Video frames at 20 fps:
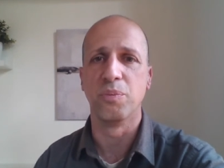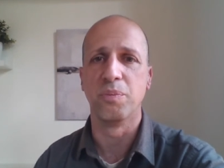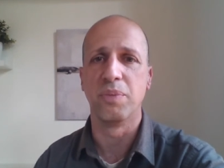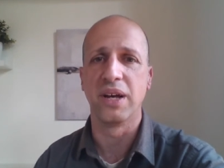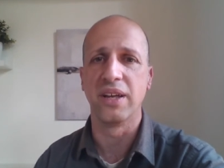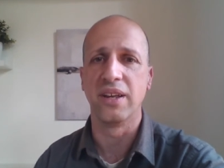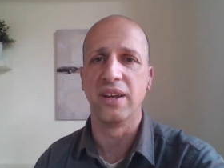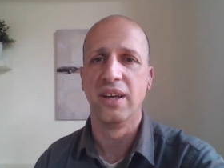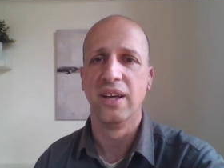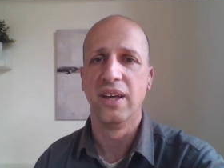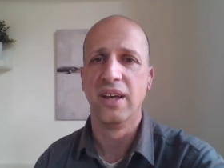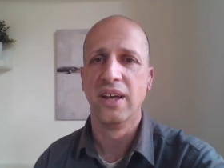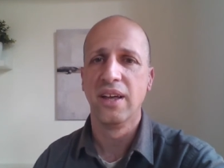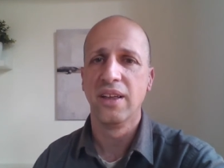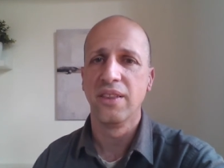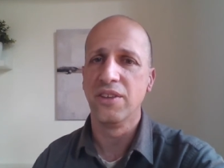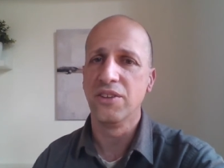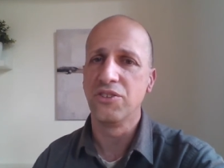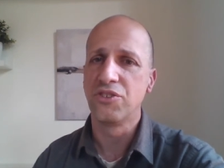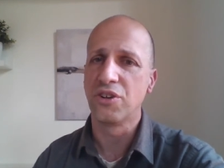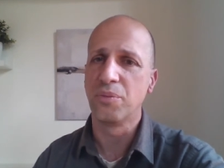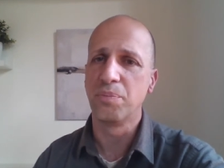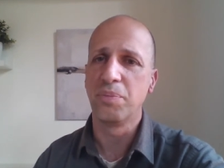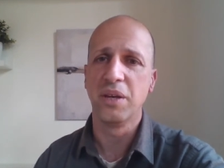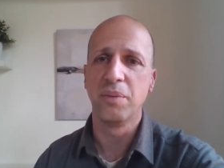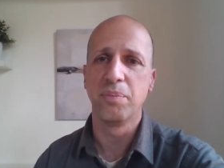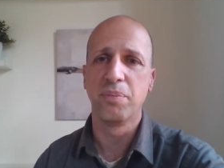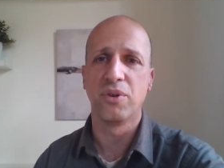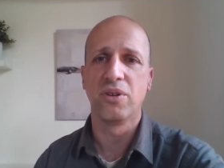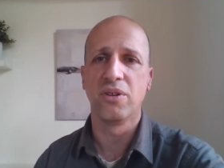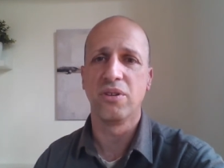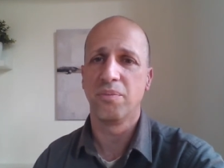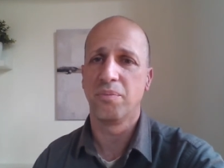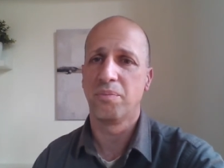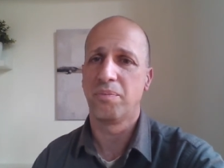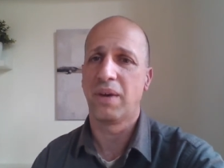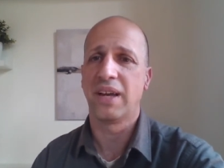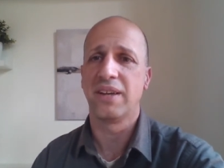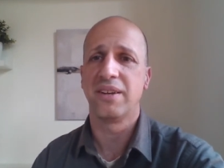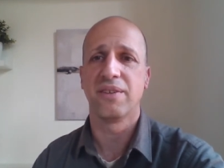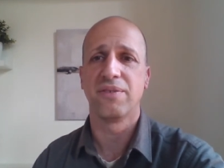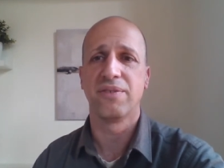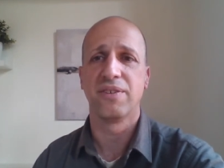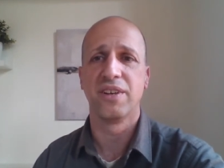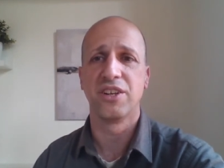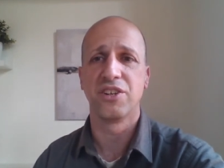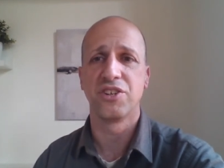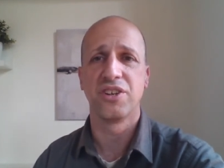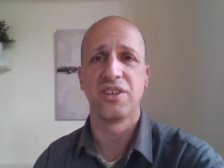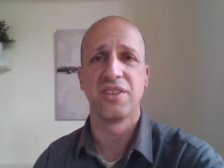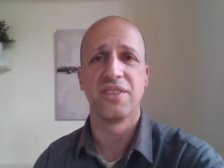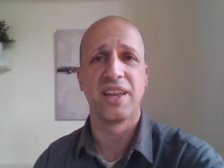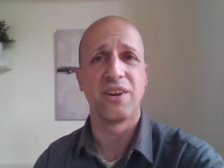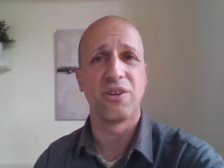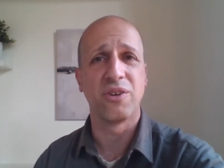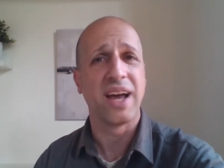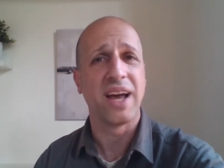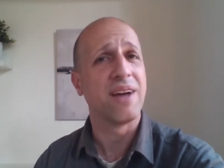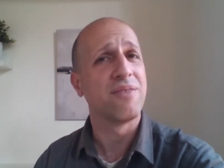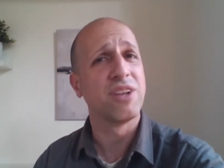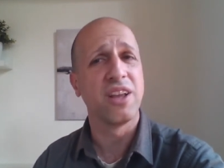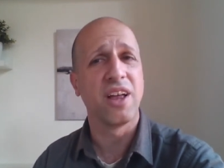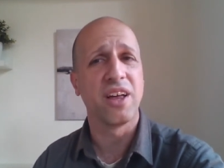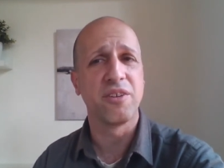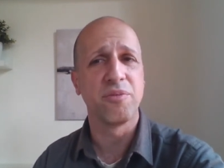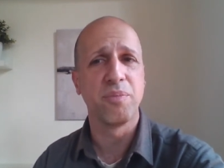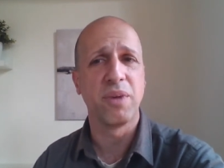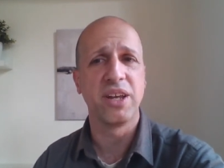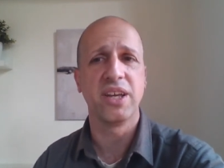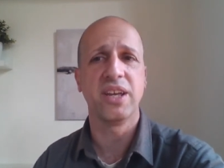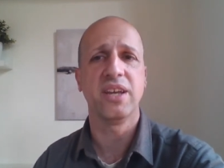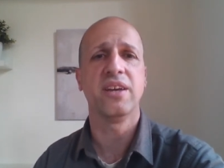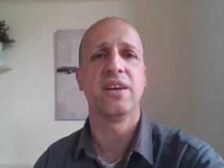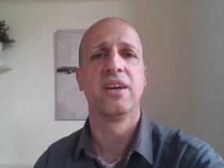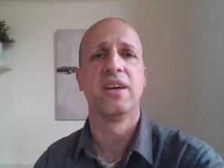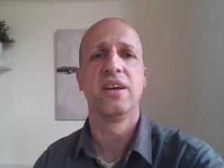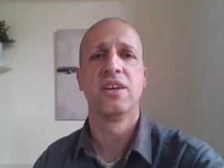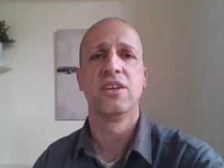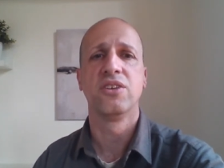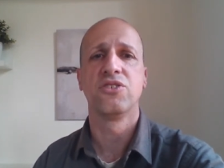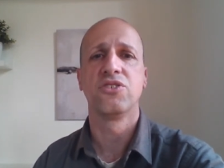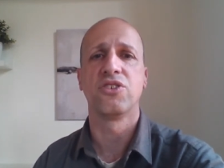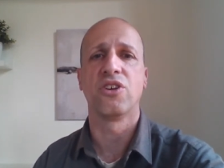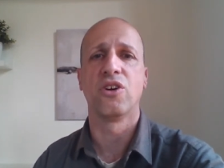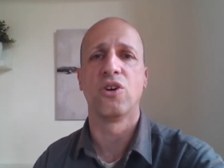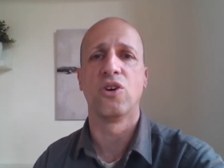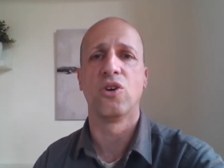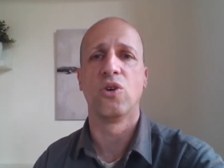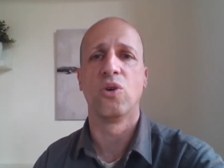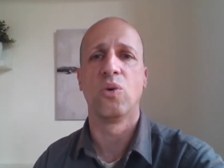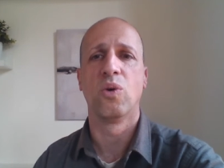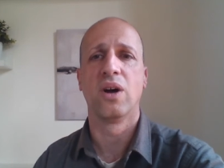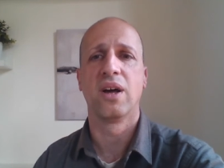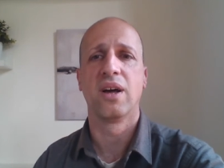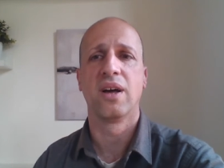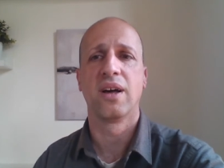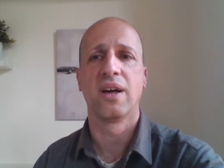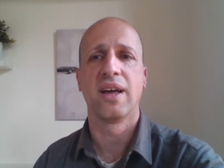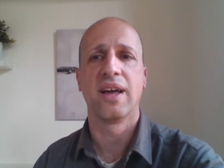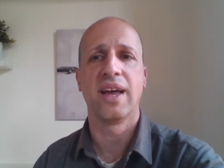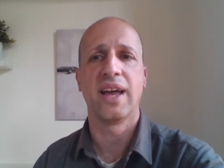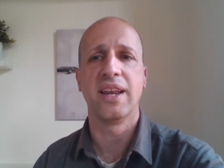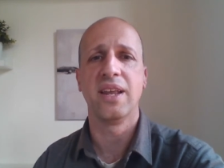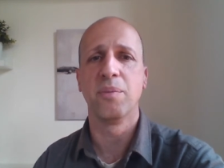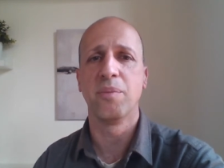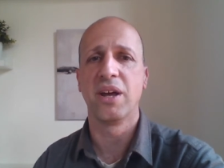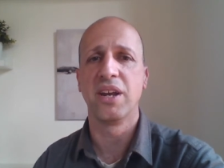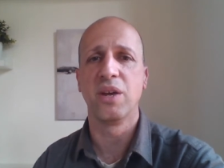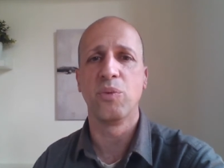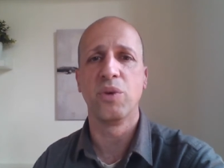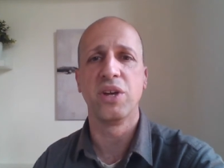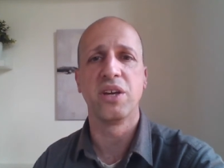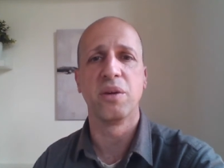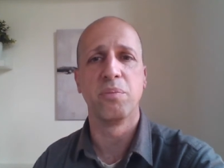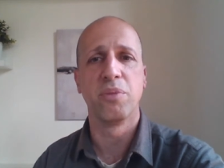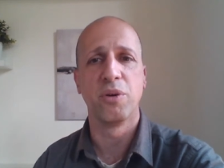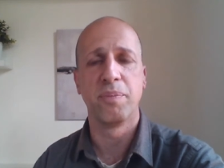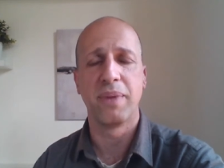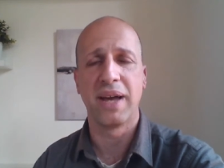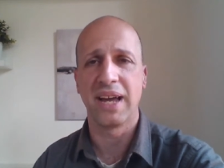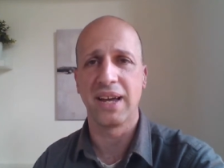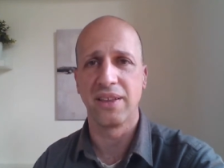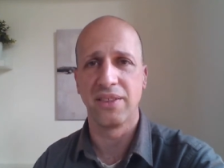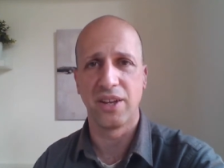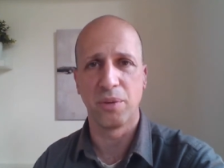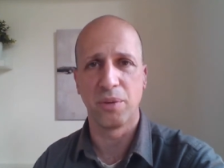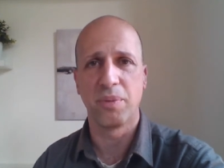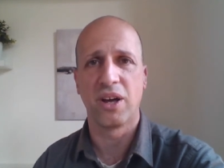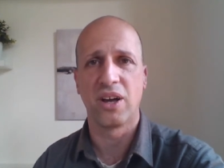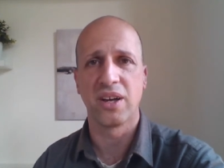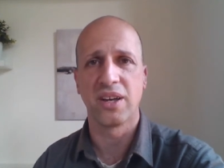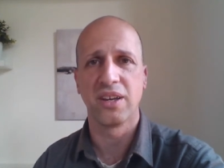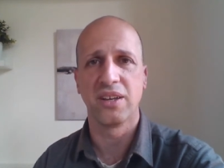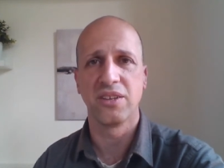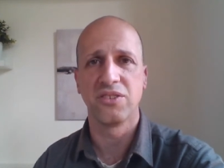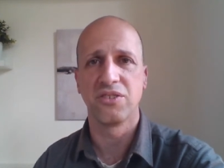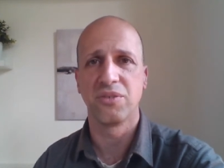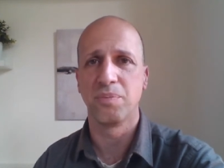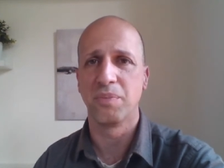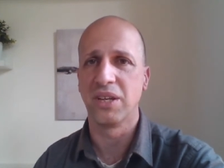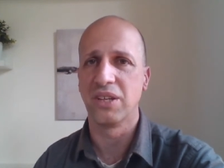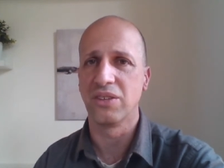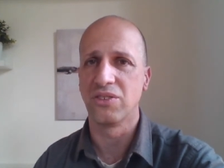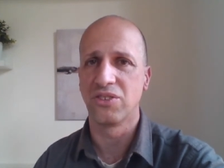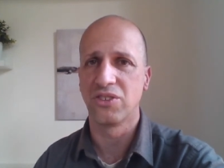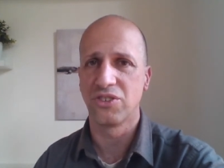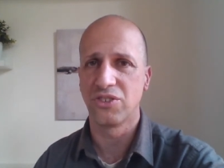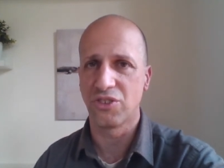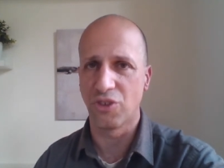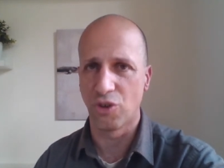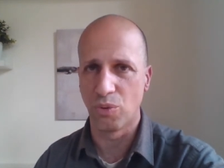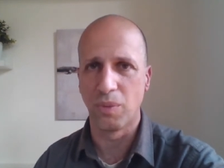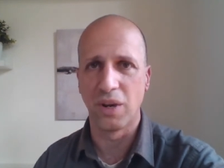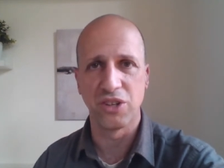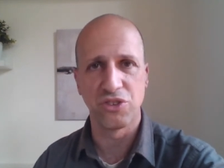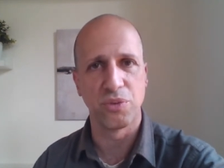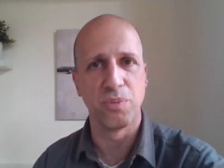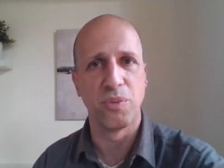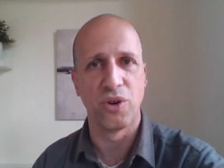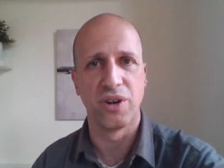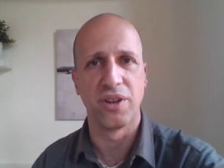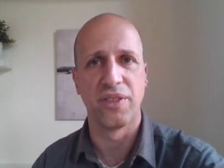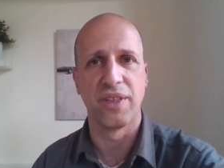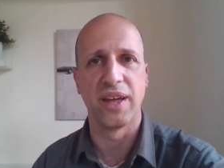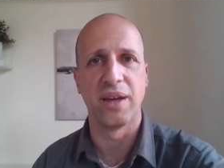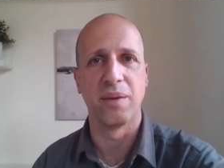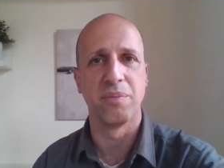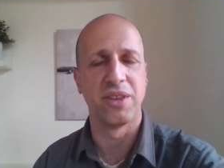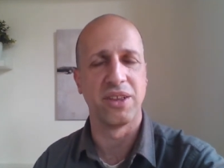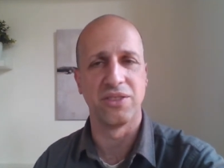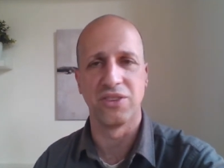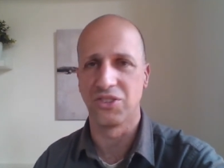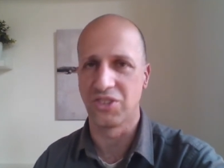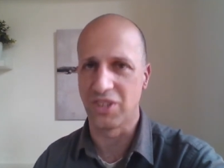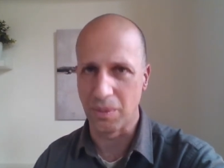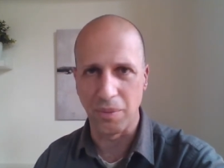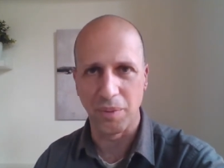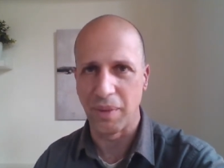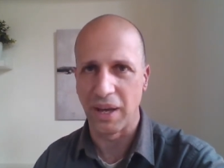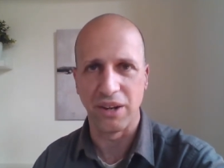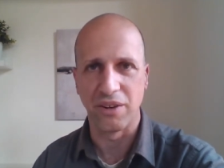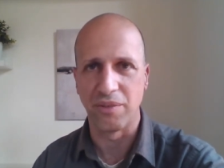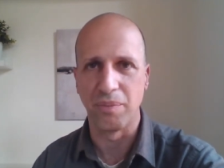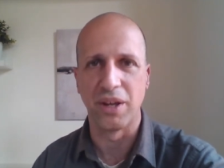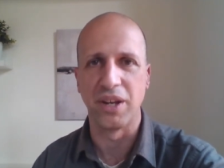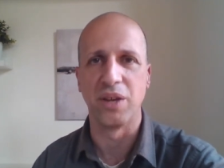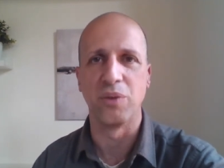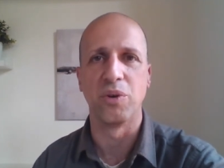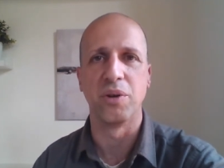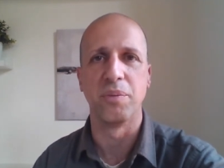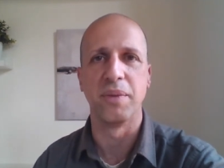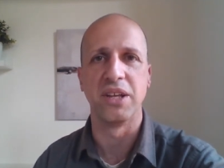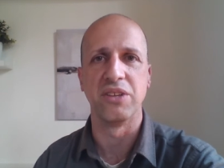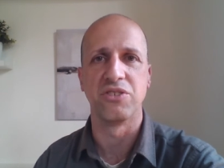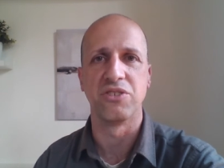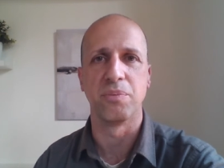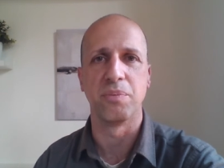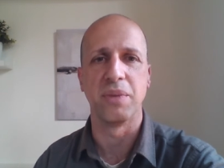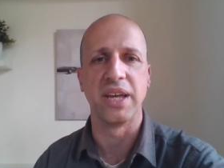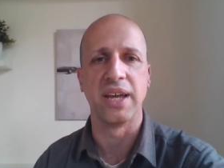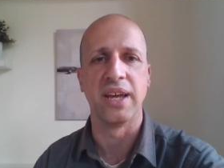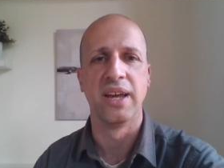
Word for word: But these are people, by definition, they don't have a lot of money. So any money we can put back in their pockets means so much more to them than the same amount of money would mean to me.